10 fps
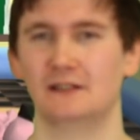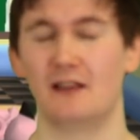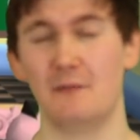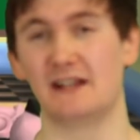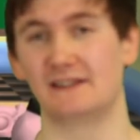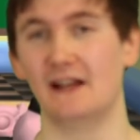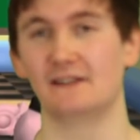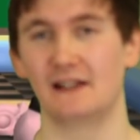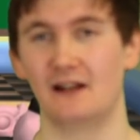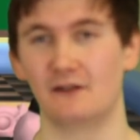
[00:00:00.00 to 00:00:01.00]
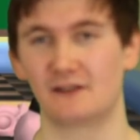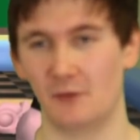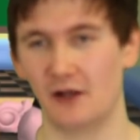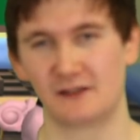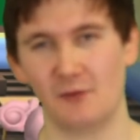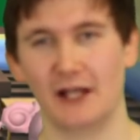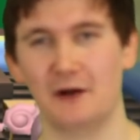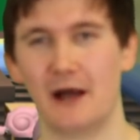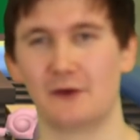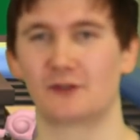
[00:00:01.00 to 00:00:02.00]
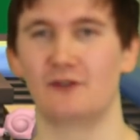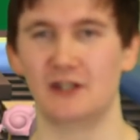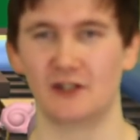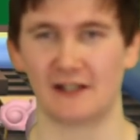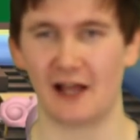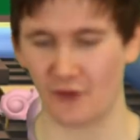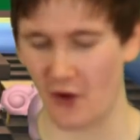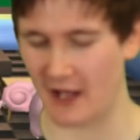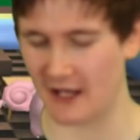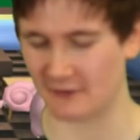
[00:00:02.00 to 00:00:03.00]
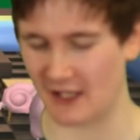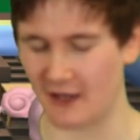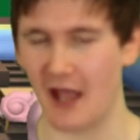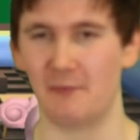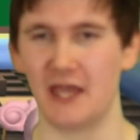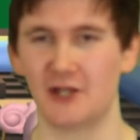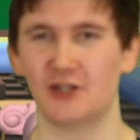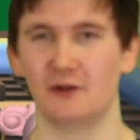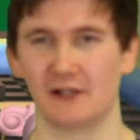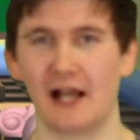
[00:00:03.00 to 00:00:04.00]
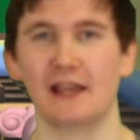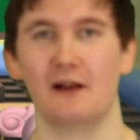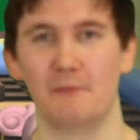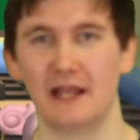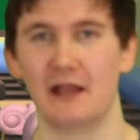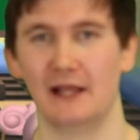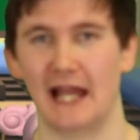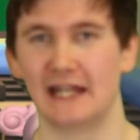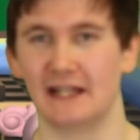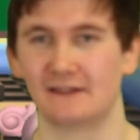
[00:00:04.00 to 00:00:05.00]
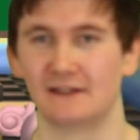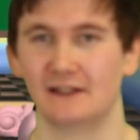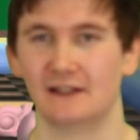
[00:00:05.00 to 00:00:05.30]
Well, that makes sense, a small little mouse creature. Because I thought it was Pikachu, big hit with ladies.